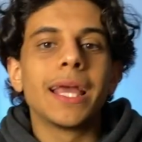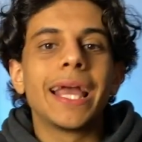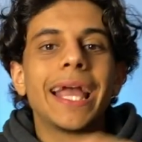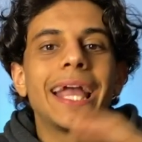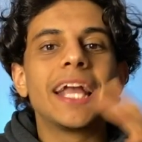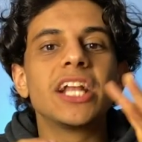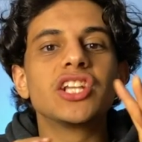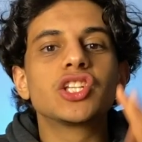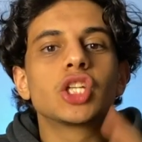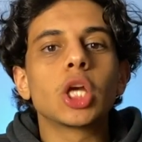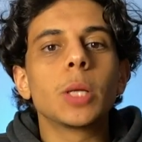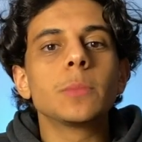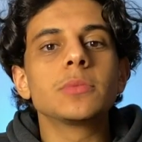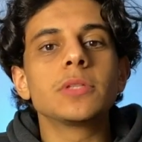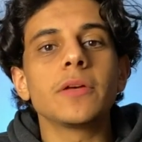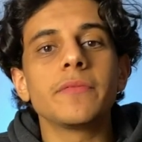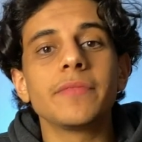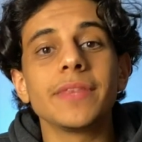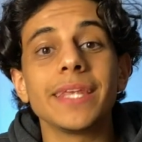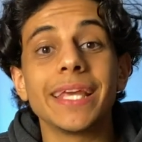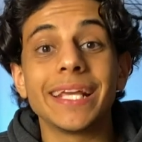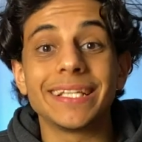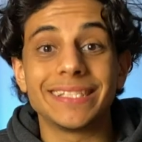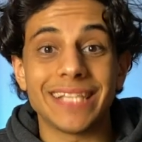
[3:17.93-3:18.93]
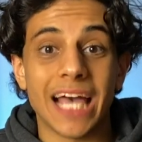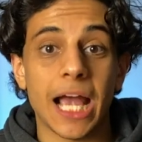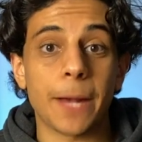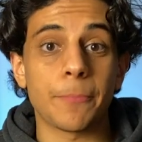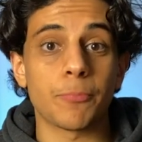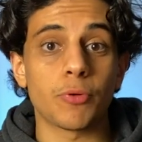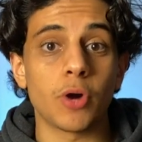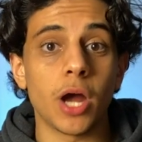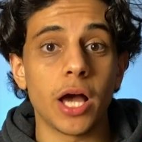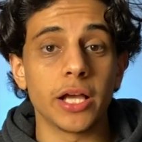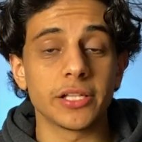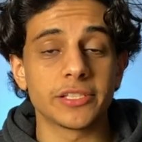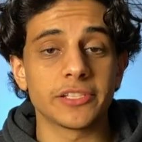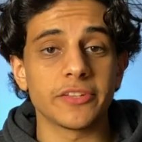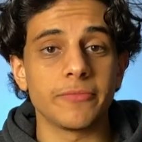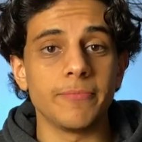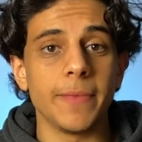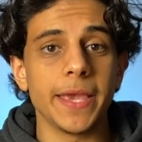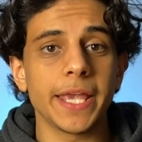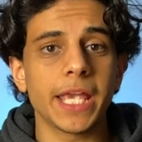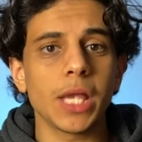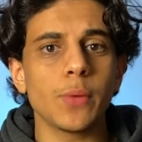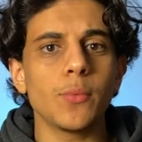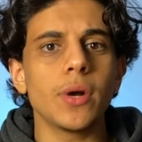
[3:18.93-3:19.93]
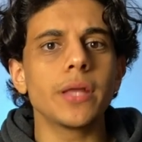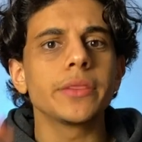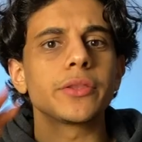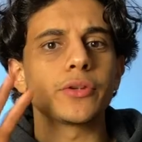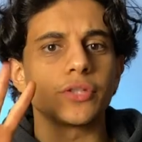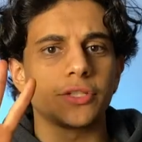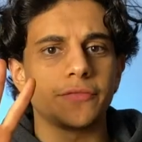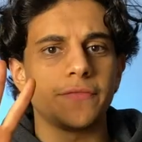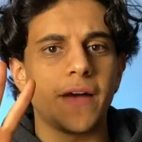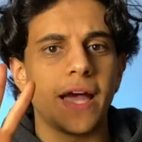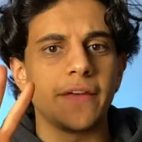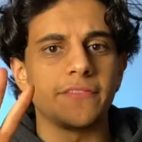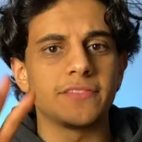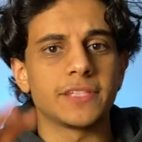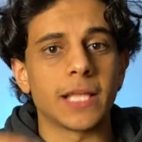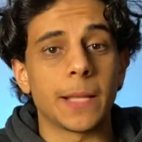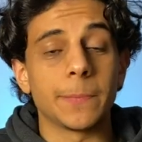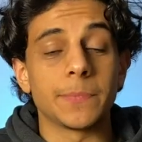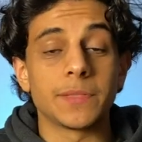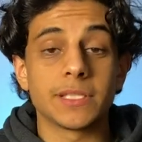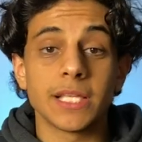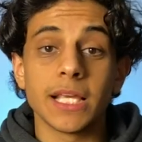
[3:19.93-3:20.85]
In terms of the exact process of making one, there's five steps.